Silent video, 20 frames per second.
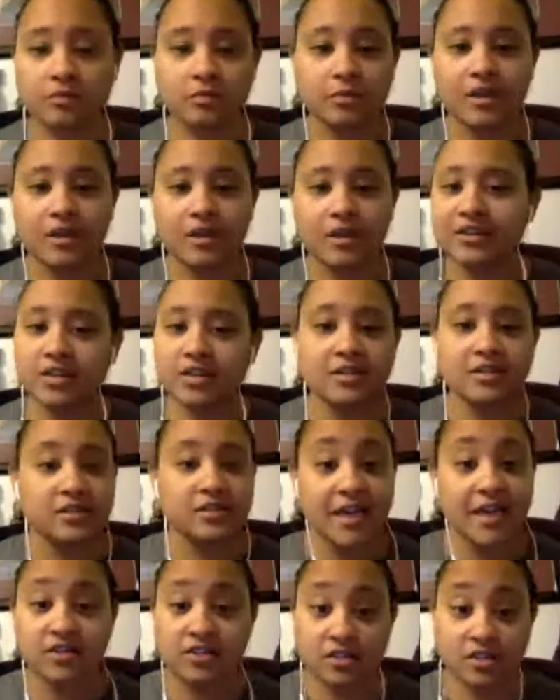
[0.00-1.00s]
It didn't
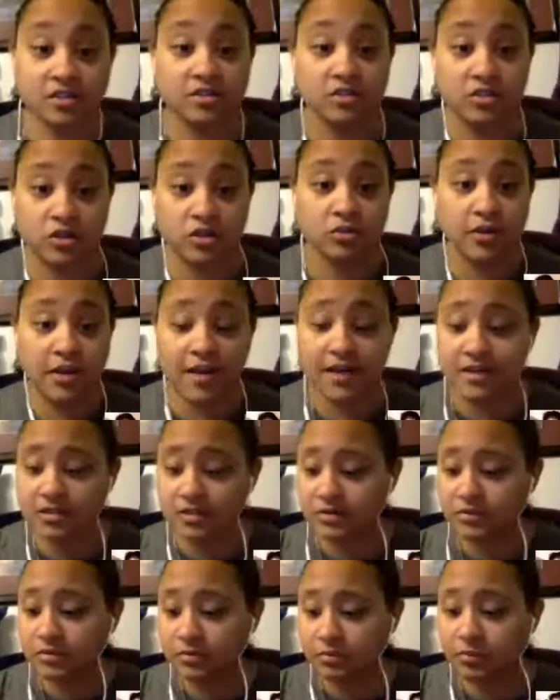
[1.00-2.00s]
take just the 2
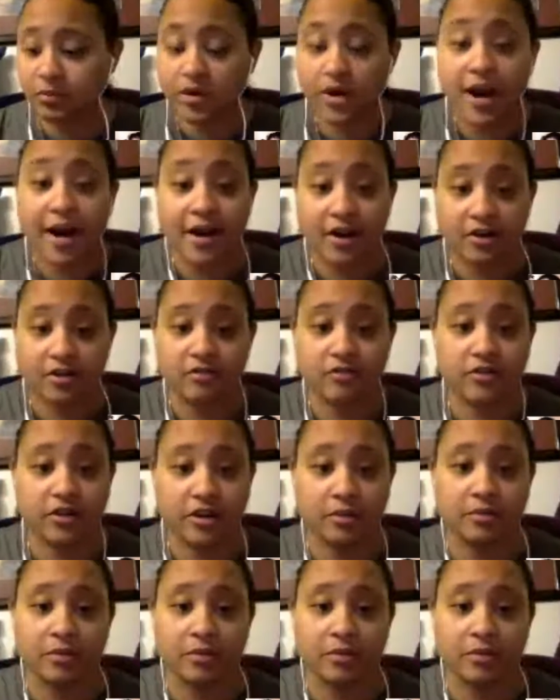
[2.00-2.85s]
days prior for him to